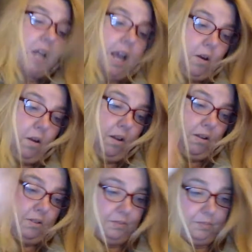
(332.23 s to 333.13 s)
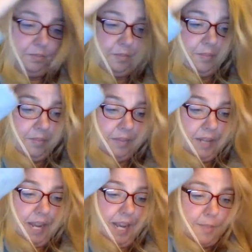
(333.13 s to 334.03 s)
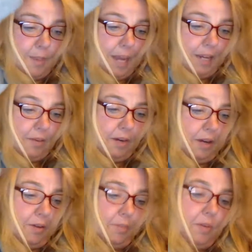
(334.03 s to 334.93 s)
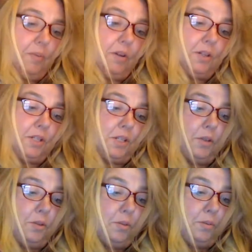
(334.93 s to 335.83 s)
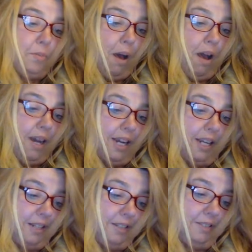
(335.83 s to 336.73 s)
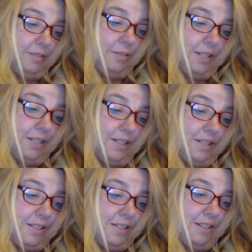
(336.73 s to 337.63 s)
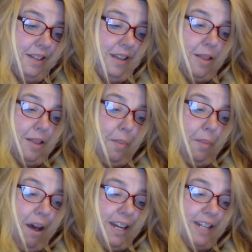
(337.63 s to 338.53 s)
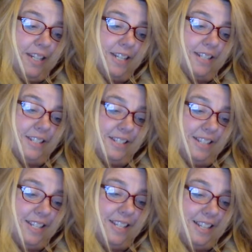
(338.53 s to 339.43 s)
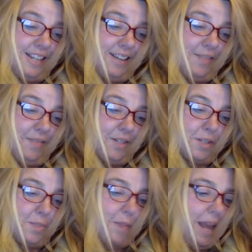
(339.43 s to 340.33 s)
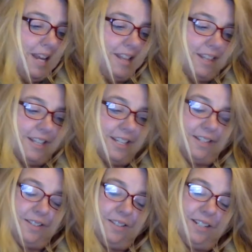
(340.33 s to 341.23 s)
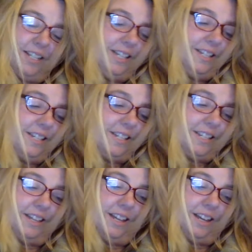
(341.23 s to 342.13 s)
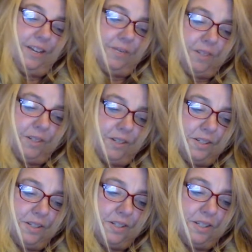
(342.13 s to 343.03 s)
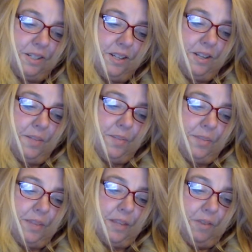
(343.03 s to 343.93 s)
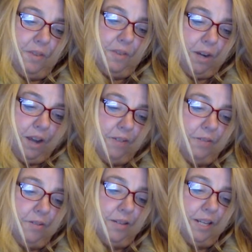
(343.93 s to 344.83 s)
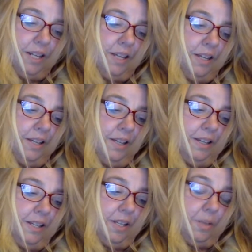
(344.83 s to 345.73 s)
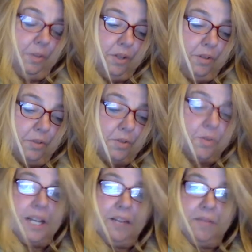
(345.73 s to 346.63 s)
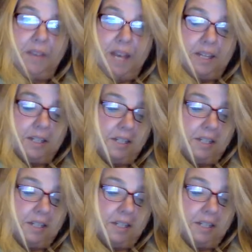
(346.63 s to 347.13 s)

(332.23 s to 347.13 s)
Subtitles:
at all. As Beckett wrote, we were too bonny once. The bonniness is easy at first. Many things are easy at first. If you were hungry, you were usually fed.